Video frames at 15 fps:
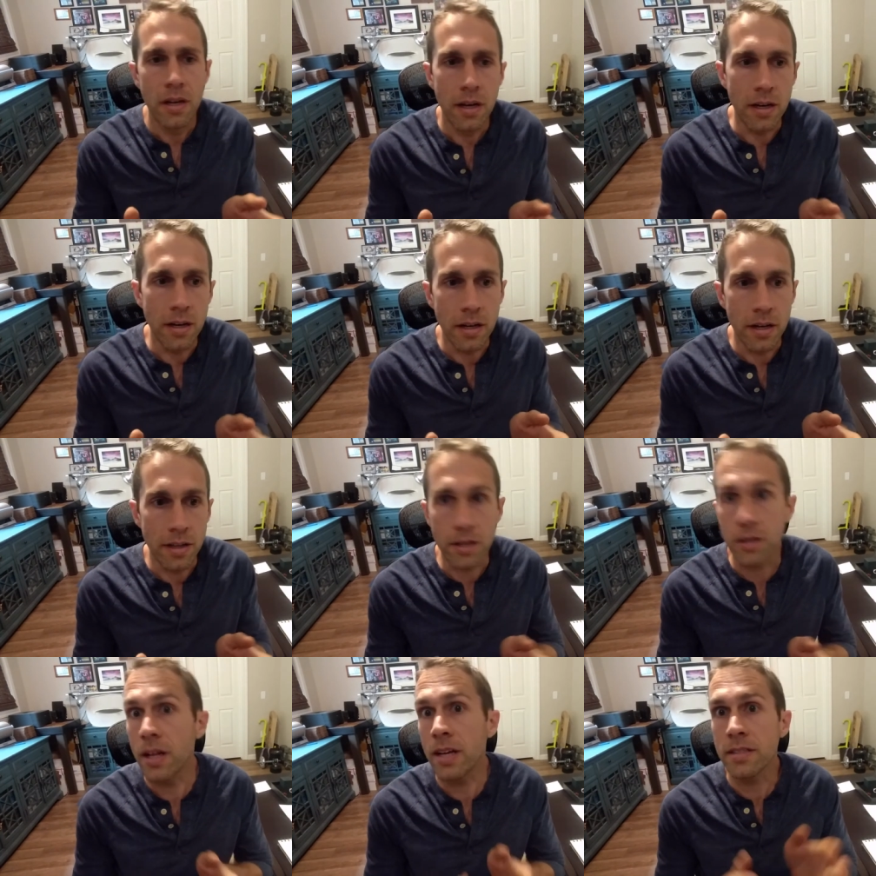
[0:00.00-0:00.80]
Uh, and
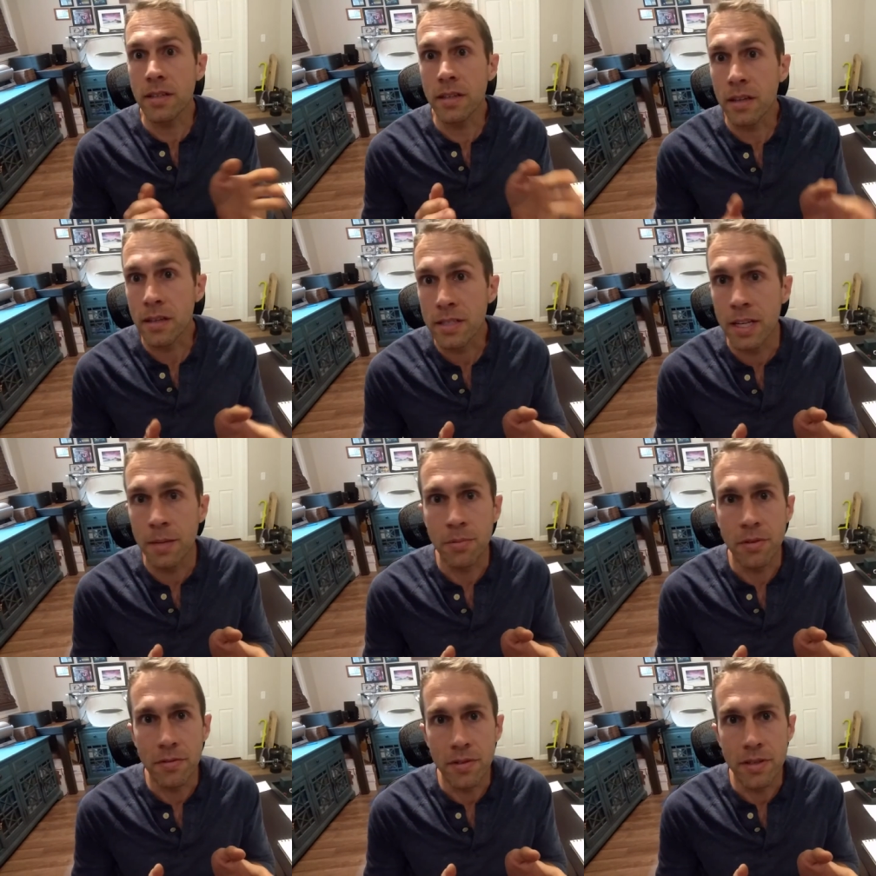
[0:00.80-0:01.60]
the classic
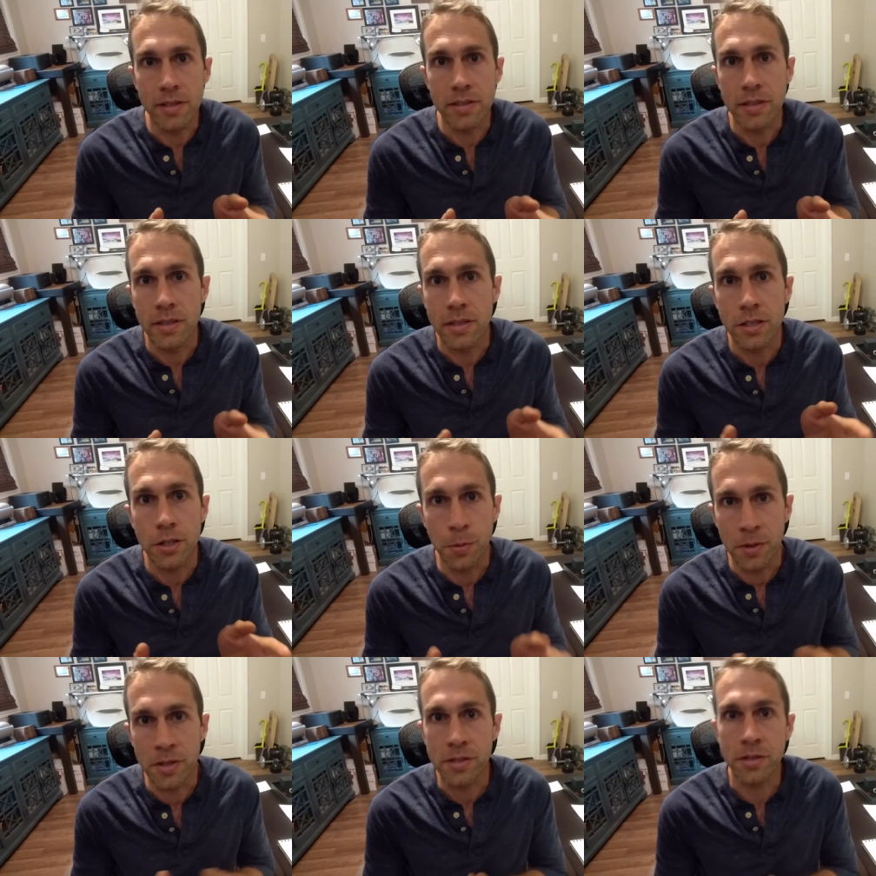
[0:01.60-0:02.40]
example of this is
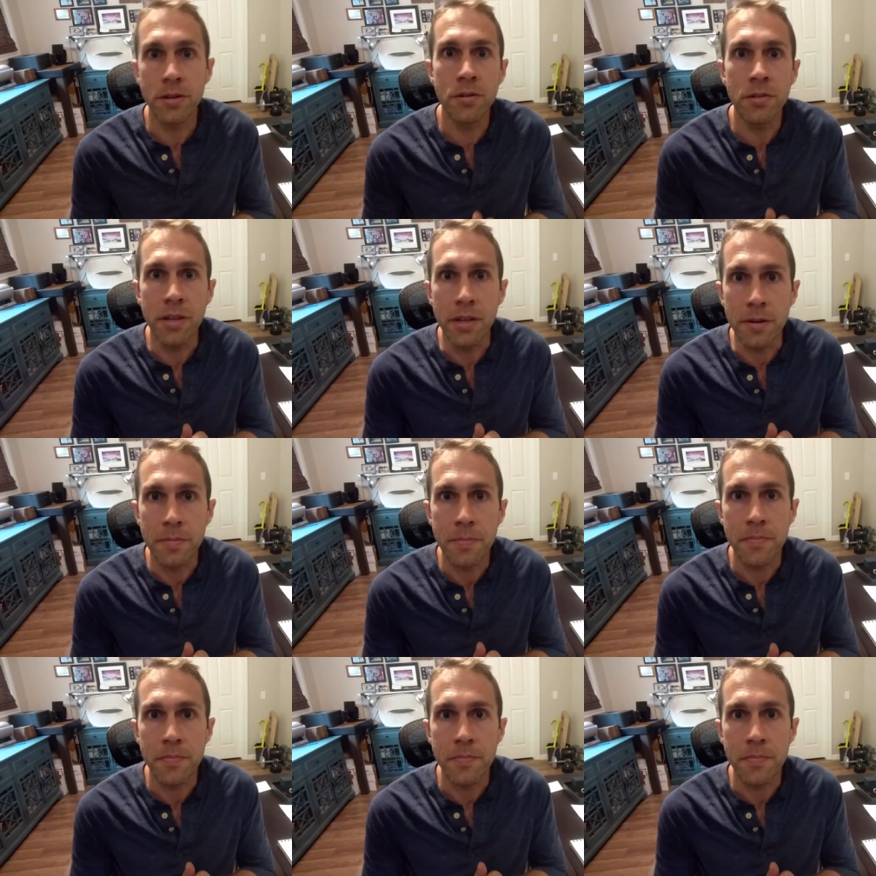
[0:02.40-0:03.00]
cubic zirconia.